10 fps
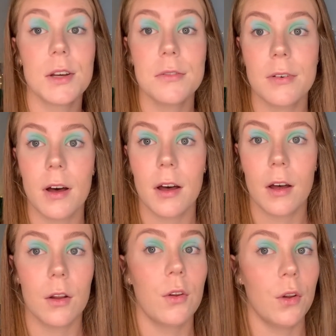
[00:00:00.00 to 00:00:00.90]
far
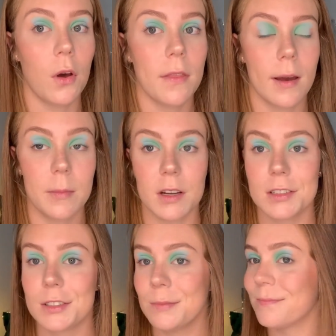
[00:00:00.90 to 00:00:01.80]
not that
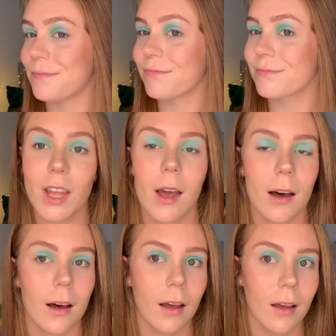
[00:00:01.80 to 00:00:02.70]
much.
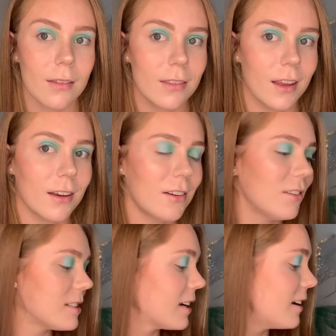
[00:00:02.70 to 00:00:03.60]
Those
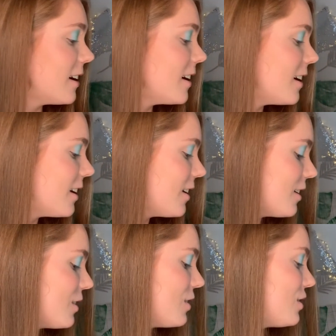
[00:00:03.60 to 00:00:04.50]

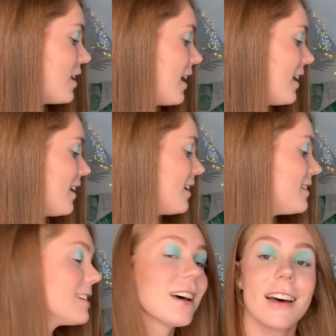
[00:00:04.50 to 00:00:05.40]

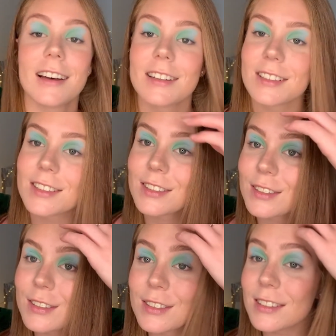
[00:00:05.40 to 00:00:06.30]
shades
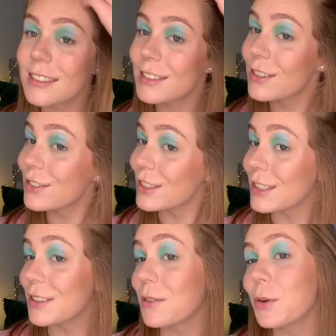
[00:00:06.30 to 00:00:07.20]
are just
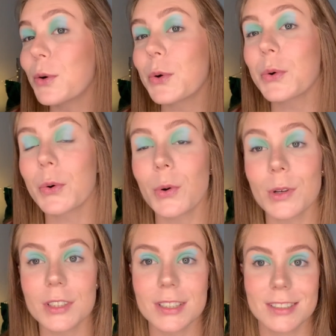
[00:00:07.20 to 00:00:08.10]

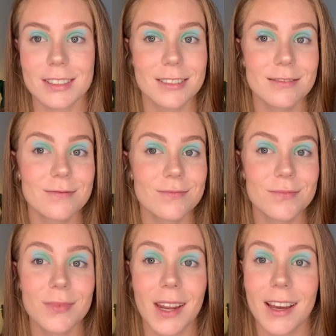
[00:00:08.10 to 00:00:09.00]
gorgeous.
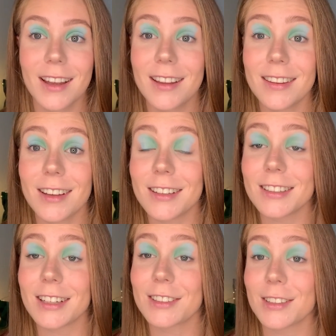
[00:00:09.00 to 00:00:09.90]
That's
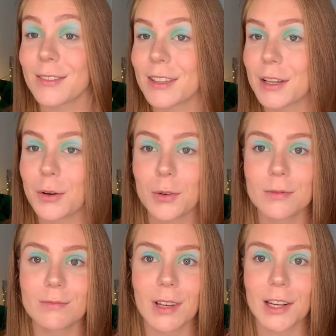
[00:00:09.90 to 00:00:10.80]
actually really cool.
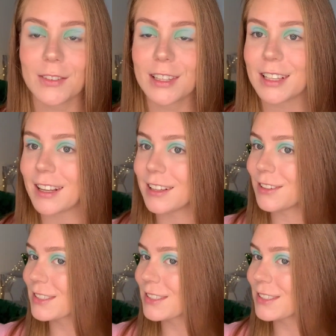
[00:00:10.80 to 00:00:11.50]
I really like those